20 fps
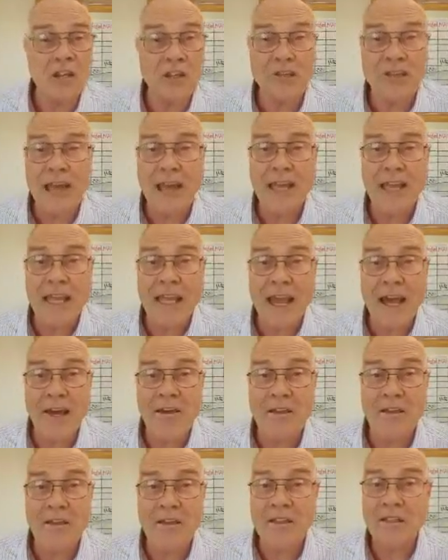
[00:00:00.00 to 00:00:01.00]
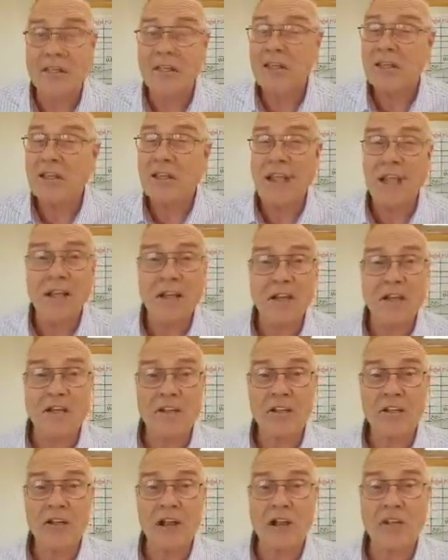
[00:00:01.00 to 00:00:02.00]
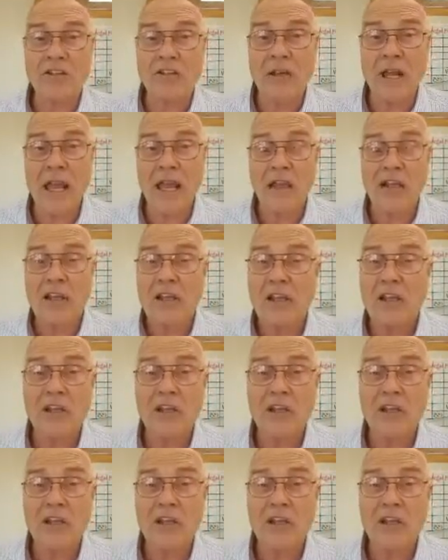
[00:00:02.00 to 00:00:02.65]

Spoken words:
You've got the house, you got it under contract,